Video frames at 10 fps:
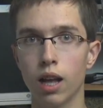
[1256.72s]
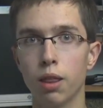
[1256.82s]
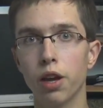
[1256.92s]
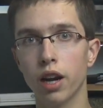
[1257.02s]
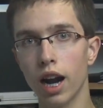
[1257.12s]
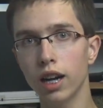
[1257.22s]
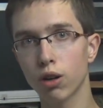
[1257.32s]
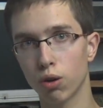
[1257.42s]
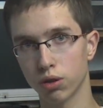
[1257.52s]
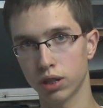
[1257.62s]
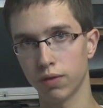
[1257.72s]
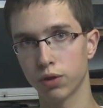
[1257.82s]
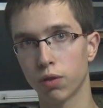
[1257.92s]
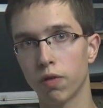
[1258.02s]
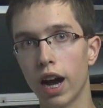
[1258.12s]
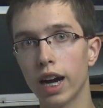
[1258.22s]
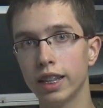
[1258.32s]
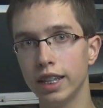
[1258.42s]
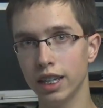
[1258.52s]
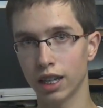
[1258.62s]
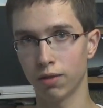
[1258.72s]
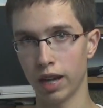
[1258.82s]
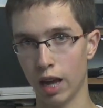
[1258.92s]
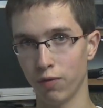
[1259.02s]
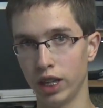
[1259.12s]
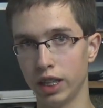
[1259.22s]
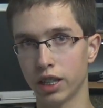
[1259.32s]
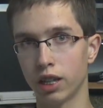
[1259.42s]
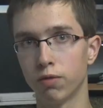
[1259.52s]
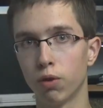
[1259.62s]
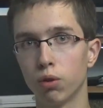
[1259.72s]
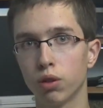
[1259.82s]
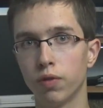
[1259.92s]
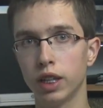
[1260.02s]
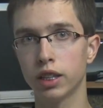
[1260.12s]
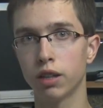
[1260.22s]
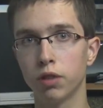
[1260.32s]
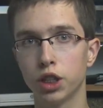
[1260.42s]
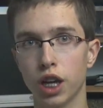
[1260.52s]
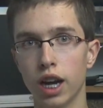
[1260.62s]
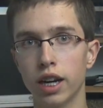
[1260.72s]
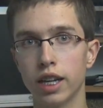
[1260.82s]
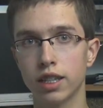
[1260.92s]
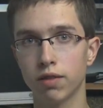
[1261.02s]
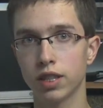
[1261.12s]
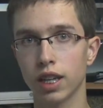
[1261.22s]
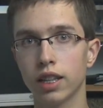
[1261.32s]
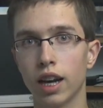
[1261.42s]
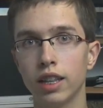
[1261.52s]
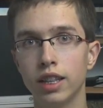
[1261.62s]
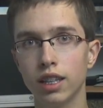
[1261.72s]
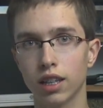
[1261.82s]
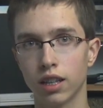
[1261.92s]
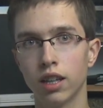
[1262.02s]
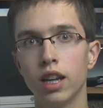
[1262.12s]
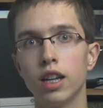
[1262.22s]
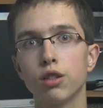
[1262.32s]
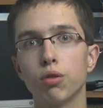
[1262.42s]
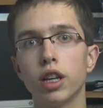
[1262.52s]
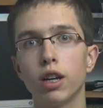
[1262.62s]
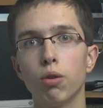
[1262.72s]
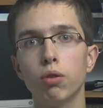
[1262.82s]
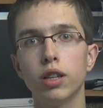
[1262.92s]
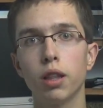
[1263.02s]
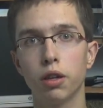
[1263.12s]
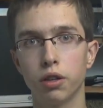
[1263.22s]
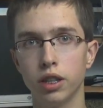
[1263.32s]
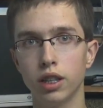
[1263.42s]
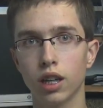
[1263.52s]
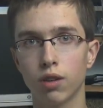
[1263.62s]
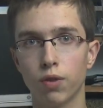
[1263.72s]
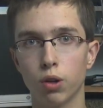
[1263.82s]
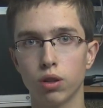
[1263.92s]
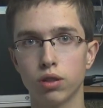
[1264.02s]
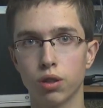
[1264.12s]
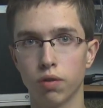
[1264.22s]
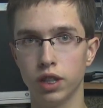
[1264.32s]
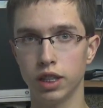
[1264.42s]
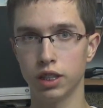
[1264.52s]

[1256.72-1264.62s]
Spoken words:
There are concepts of ideal ammeter and voltmeter which are, as I've said, ideal, so they're only theoretical models of the